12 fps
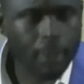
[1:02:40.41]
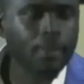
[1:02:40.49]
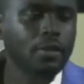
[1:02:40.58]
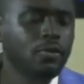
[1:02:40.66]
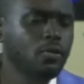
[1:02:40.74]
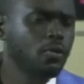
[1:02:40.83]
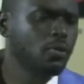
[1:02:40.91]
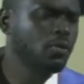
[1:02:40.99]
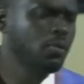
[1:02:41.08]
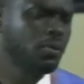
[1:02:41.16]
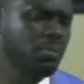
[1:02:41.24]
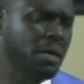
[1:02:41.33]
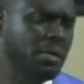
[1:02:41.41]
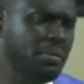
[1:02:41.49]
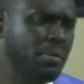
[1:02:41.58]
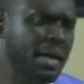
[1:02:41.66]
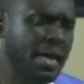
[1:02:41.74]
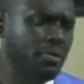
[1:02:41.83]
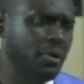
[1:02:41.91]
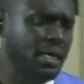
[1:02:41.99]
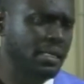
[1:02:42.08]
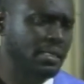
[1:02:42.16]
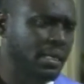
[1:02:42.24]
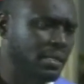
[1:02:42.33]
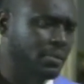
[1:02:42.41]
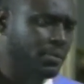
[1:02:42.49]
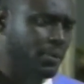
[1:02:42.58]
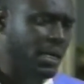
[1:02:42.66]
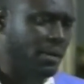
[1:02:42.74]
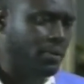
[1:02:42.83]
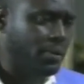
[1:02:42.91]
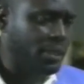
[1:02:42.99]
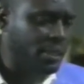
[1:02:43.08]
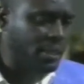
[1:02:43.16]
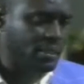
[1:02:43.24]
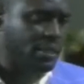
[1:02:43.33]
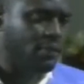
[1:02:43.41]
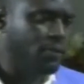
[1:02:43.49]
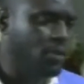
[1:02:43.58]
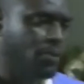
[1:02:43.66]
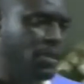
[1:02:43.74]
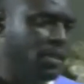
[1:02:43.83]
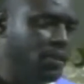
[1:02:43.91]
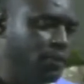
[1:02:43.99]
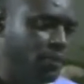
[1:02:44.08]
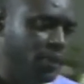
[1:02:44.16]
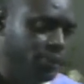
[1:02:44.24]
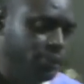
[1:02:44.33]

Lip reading: There you go. Well, the moment I got here, I said, daddy, when I got there, this is the envelope he gave me.